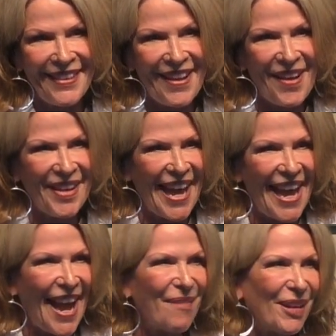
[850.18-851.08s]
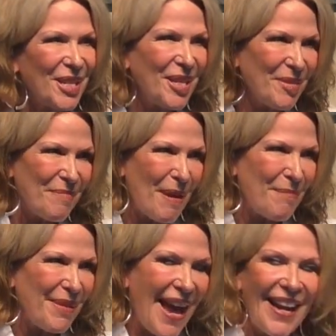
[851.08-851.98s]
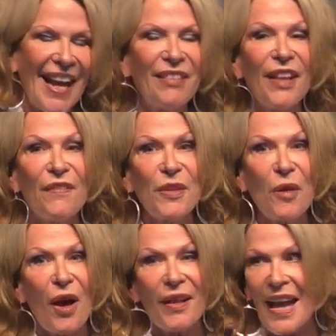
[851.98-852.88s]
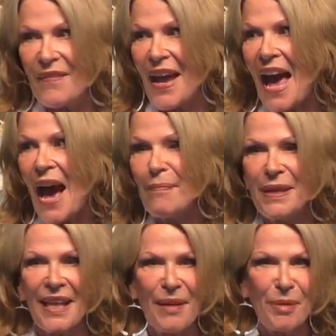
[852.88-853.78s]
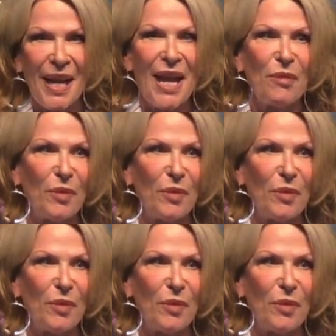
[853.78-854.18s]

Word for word: Okay, I want you to remember that. I love you all. Have a happy Labor Day, and